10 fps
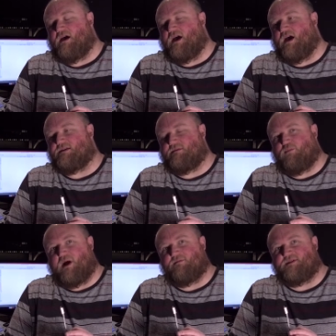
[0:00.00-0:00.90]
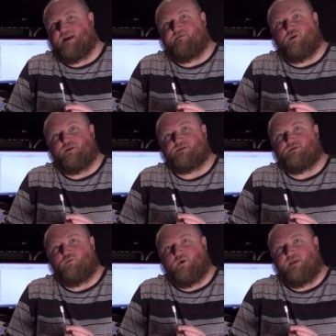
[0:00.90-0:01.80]
uh, some problems that I've
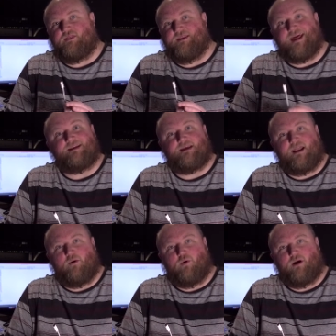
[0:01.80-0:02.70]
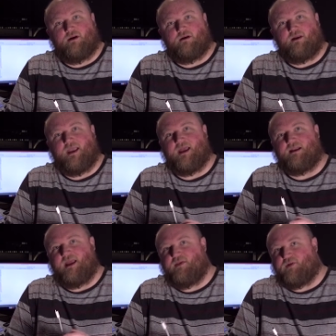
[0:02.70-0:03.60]
noticed with the Dante network
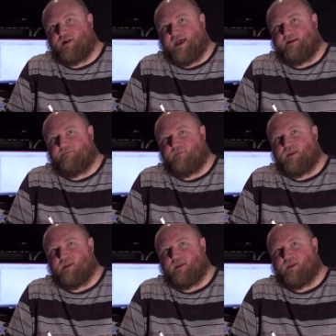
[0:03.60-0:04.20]
and Ethernet.